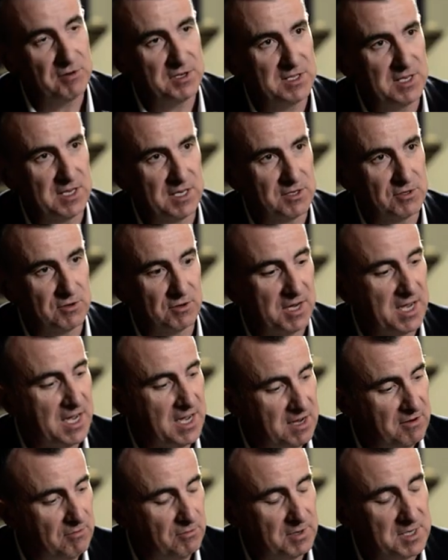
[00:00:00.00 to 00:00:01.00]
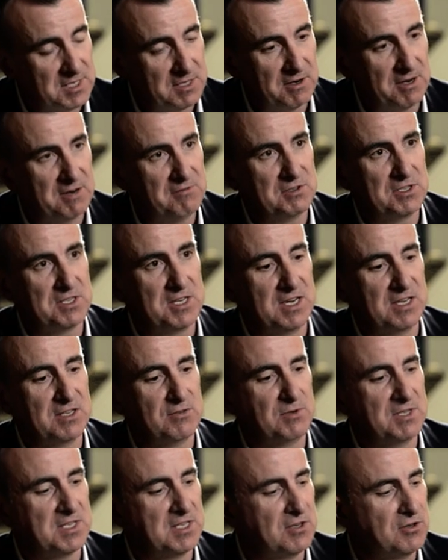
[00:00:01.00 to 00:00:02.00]
everything is okay, whether everything
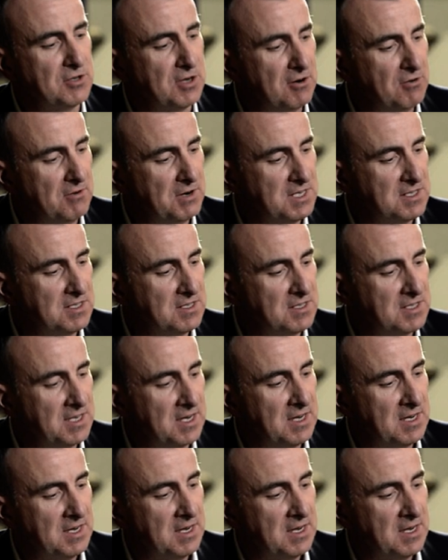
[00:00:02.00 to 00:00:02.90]
is within tolerances.